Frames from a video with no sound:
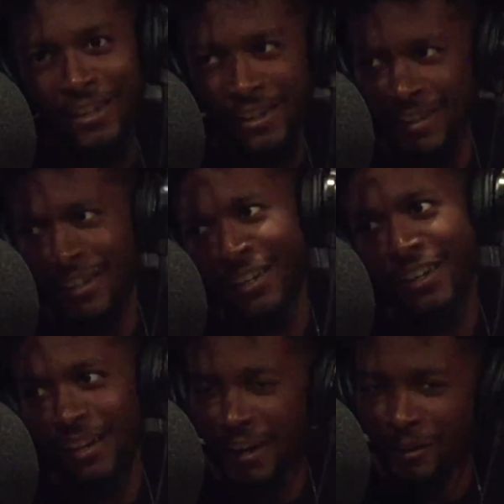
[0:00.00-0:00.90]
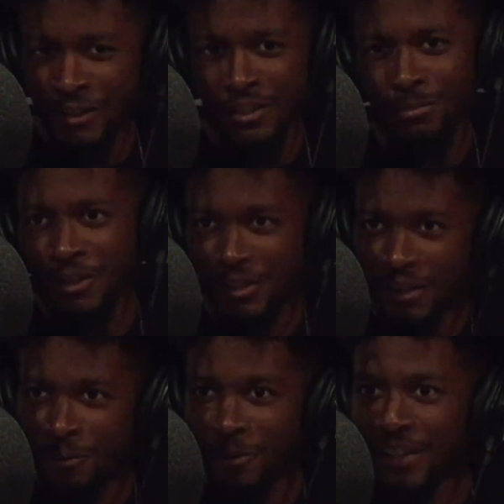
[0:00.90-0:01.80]
Like, how is this person
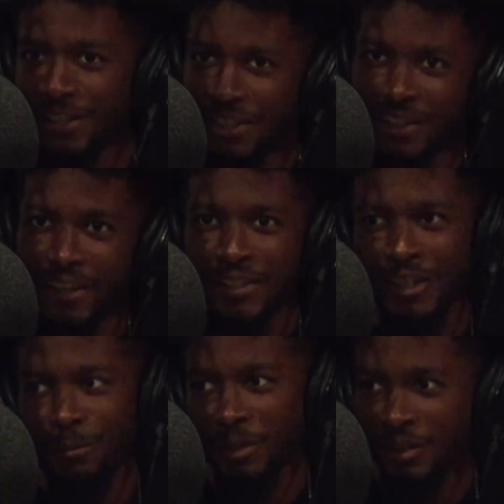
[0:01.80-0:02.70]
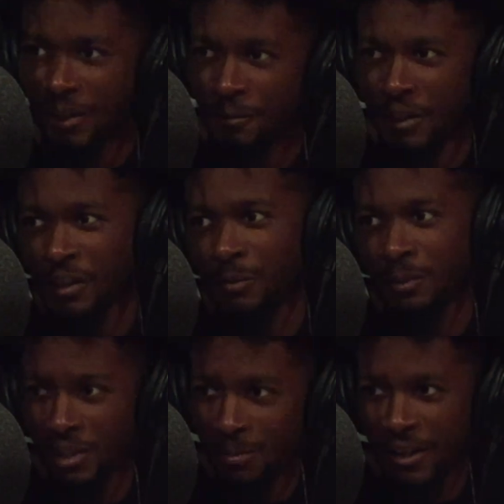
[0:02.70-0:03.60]
gonna react? It's like, it's so many different
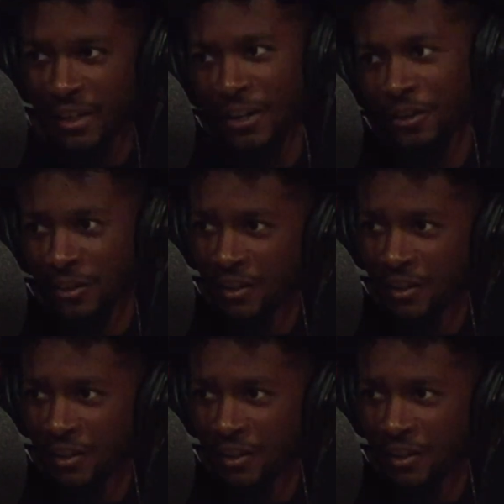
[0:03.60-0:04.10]
elements to my character.